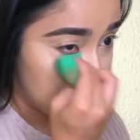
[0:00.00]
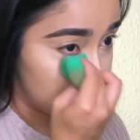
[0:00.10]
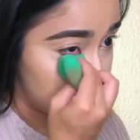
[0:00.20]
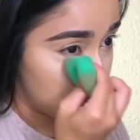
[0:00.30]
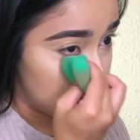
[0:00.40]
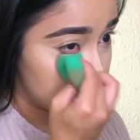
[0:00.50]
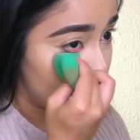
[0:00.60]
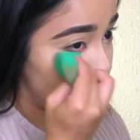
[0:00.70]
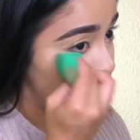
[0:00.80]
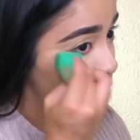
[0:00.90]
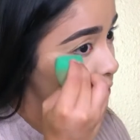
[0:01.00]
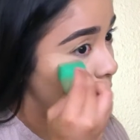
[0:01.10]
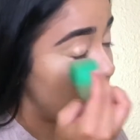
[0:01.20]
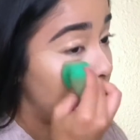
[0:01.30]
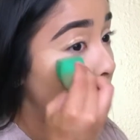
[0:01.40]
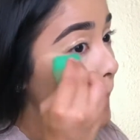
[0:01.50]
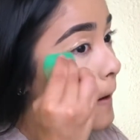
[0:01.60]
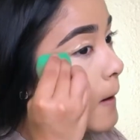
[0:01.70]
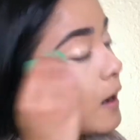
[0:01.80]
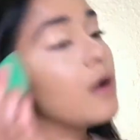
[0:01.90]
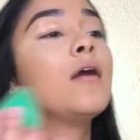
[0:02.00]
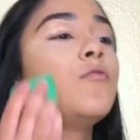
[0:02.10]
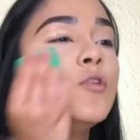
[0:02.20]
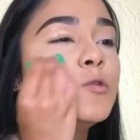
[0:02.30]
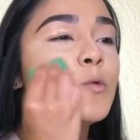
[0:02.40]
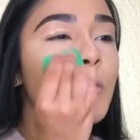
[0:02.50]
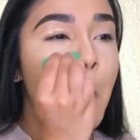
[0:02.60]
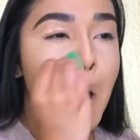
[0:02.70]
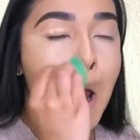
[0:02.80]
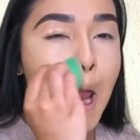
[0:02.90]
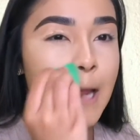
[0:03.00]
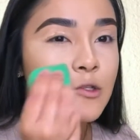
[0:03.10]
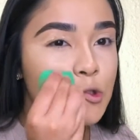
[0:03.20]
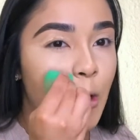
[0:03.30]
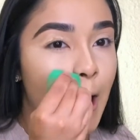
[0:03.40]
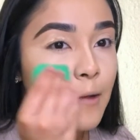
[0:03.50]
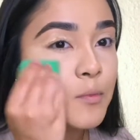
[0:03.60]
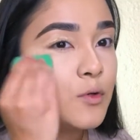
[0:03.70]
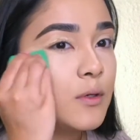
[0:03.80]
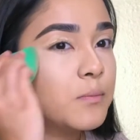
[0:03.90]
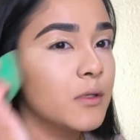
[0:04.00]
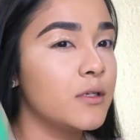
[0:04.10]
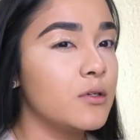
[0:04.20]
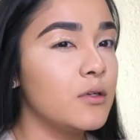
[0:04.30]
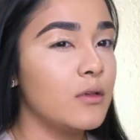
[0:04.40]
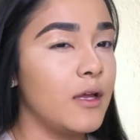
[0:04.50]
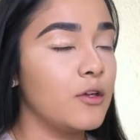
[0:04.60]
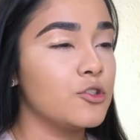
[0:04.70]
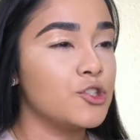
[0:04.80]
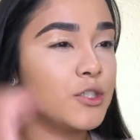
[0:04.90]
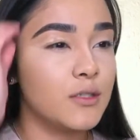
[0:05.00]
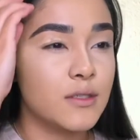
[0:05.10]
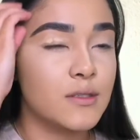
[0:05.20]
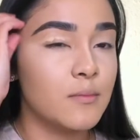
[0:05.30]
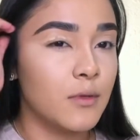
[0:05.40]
just because I feel like if you do a dry beauty blender, like your shit doesn't